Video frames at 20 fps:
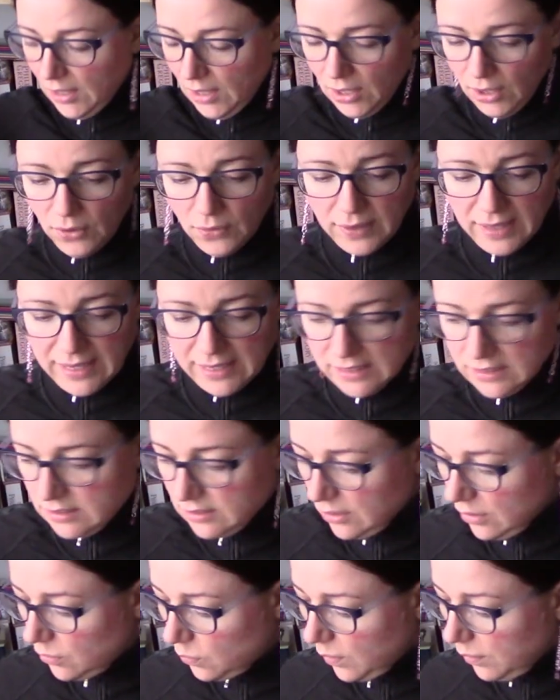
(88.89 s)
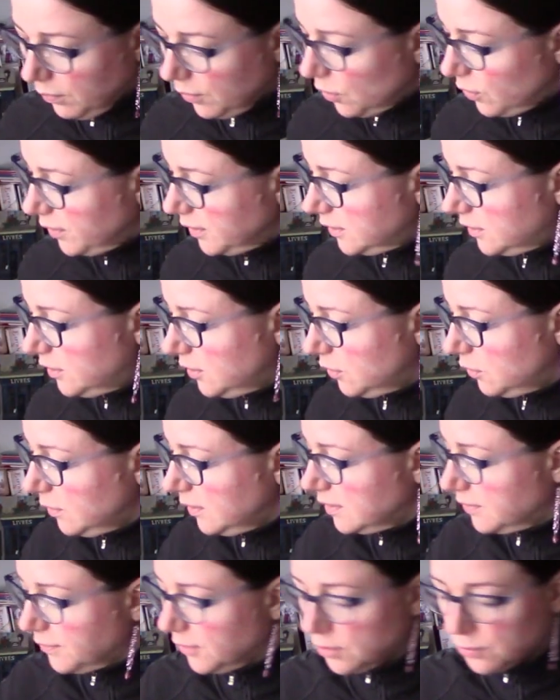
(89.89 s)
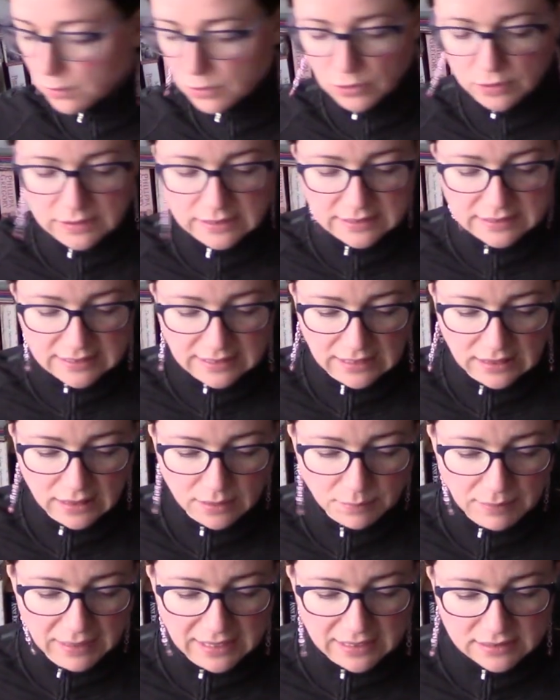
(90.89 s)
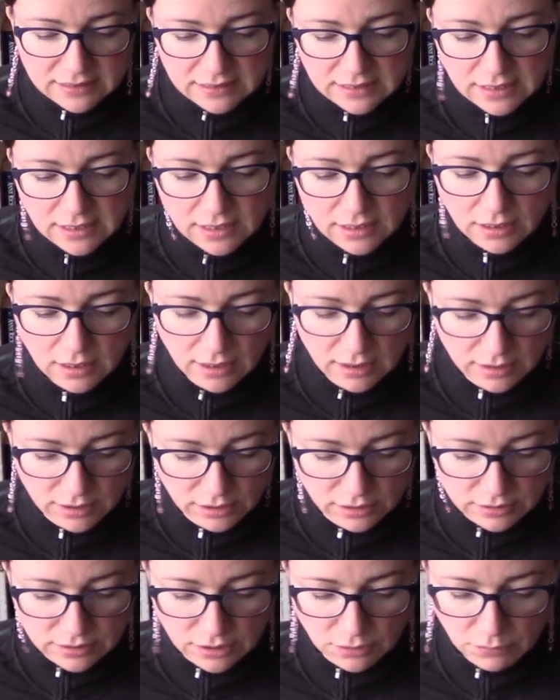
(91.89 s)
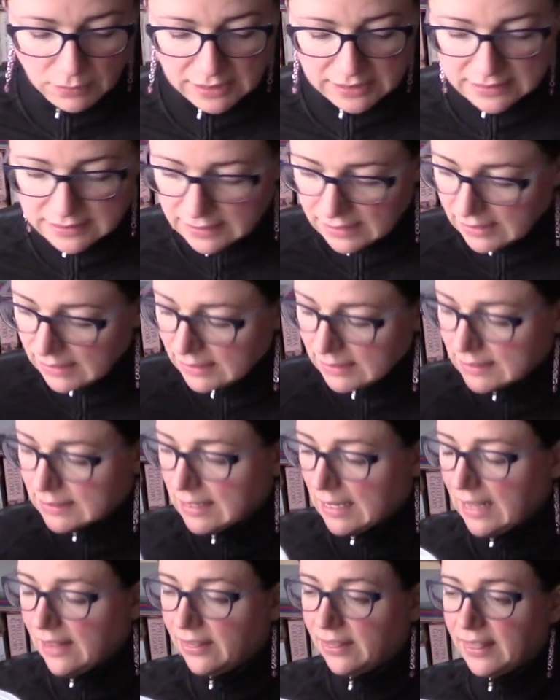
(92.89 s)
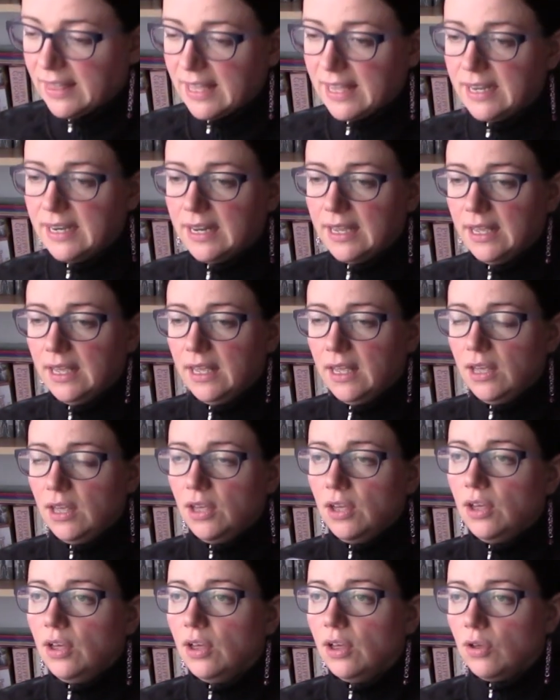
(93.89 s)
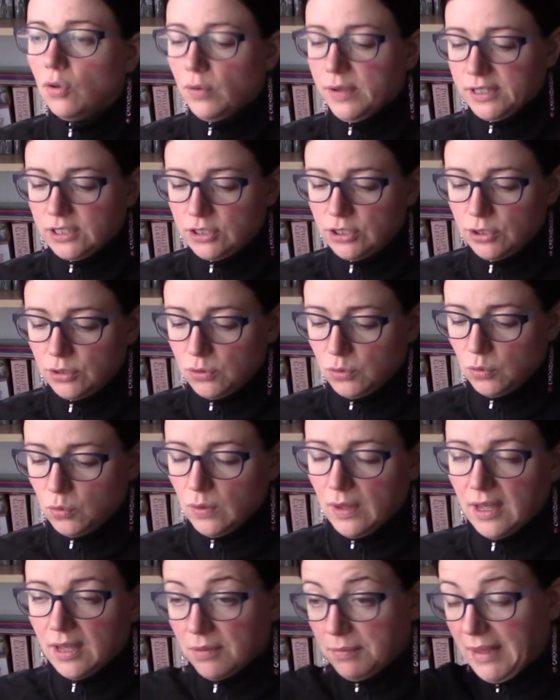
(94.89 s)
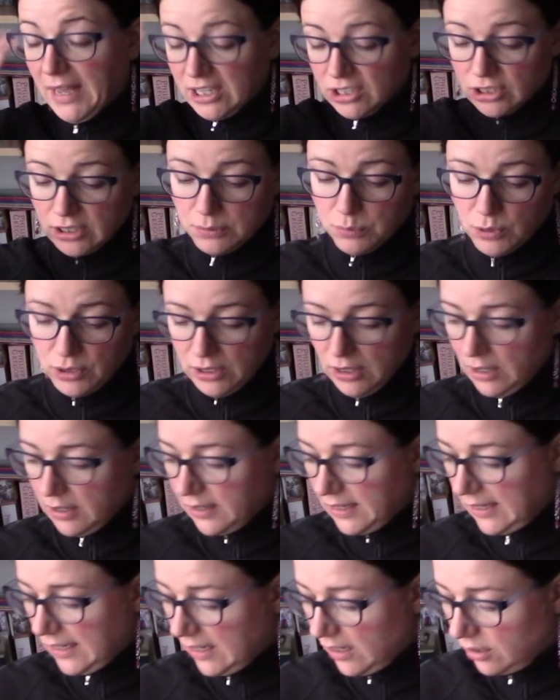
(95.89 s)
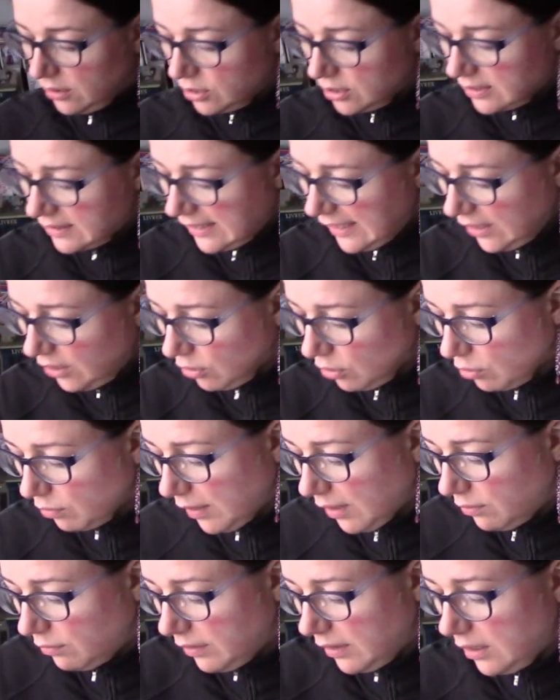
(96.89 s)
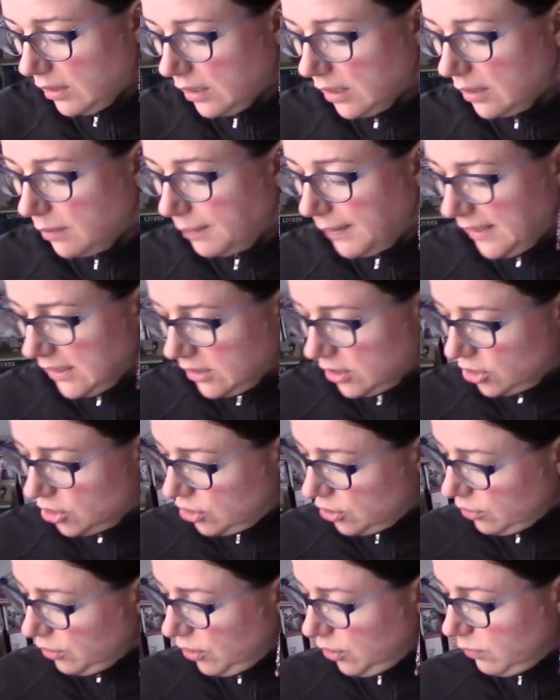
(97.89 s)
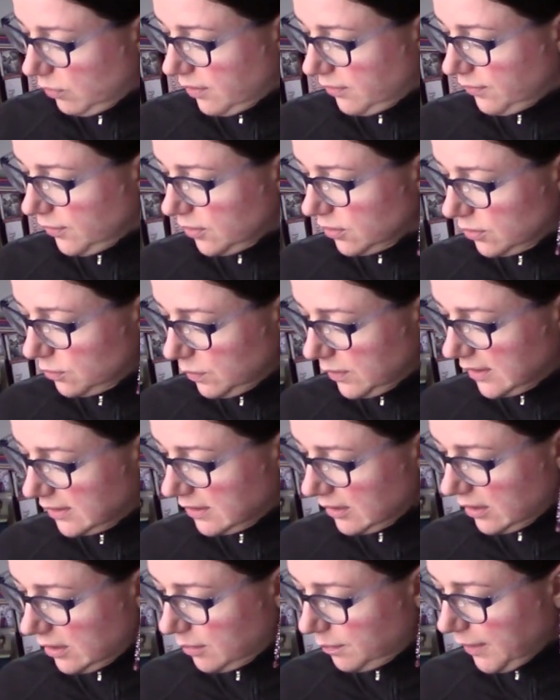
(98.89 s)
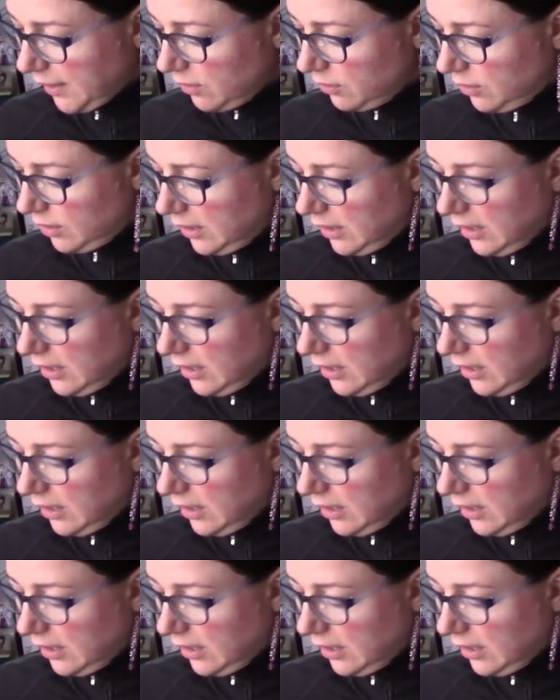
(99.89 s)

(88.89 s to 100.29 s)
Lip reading: Okay, so what we're going to do is first we're going to set the mask using the right settings, and then going to actually put it on, and I'll just tinker around with it a little bit to show you at first what it's all about.